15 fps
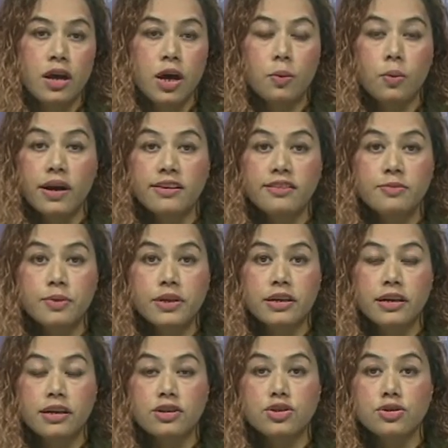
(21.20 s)
While
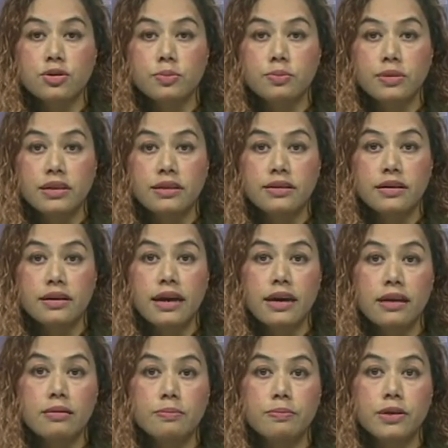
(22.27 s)
speaking to the media,
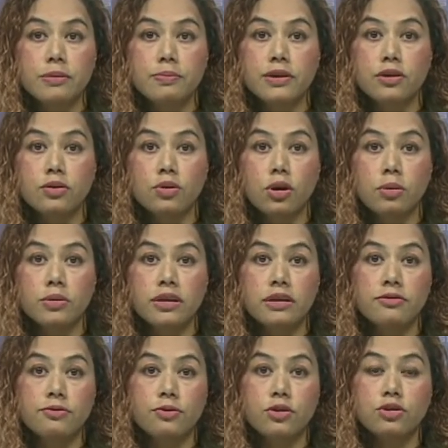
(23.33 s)
NPP
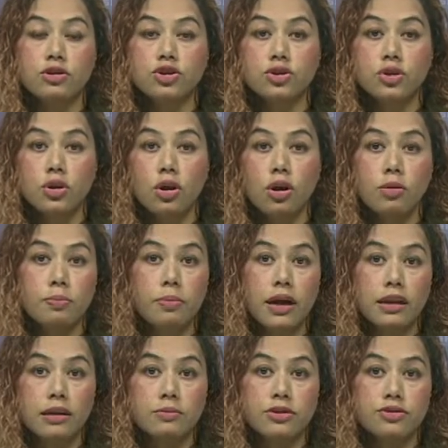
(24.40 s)
nominee for the Shillong
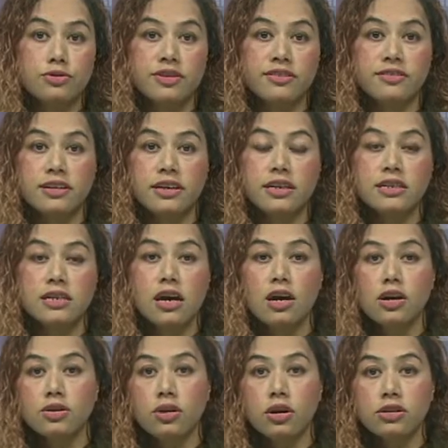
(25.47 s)
parliamentary seat,
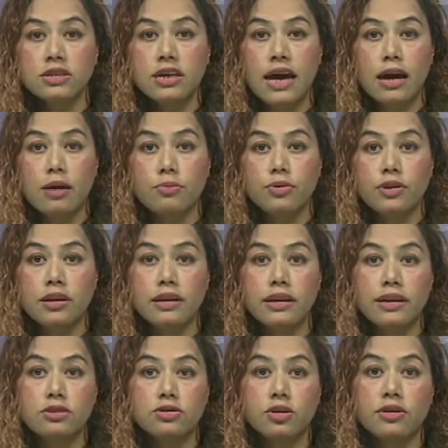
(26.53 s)
Dr. Ampareen
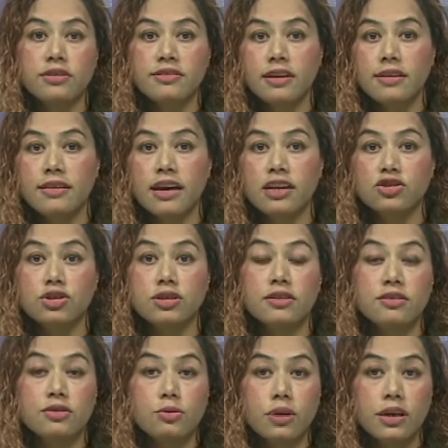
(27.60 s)
Lingdo, said that
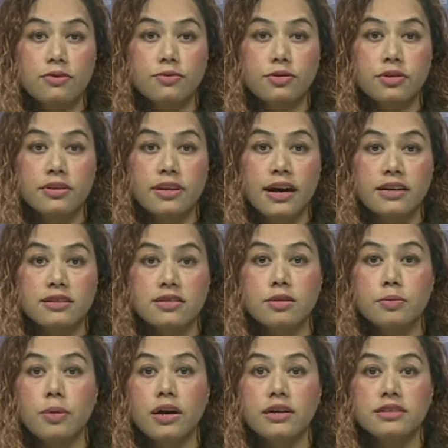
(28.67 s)
she is grateful
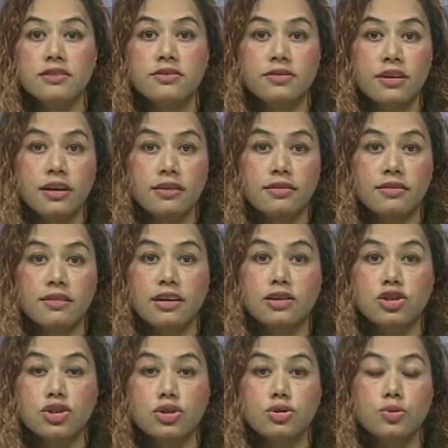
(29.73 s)
that the party thinks
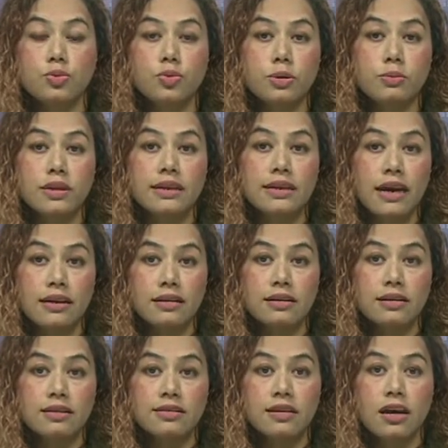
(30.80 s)
that two women
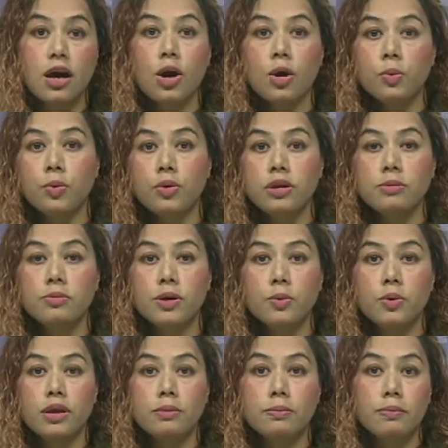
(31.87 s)
candidates will be
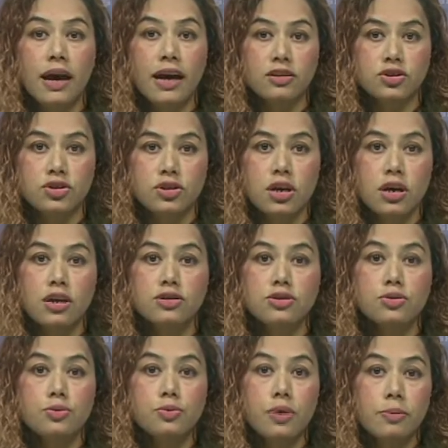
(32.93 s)
well matched
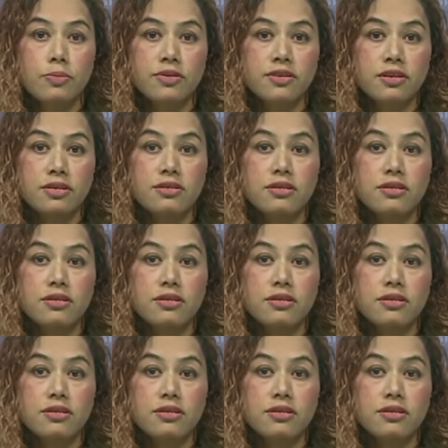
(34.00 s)
to represent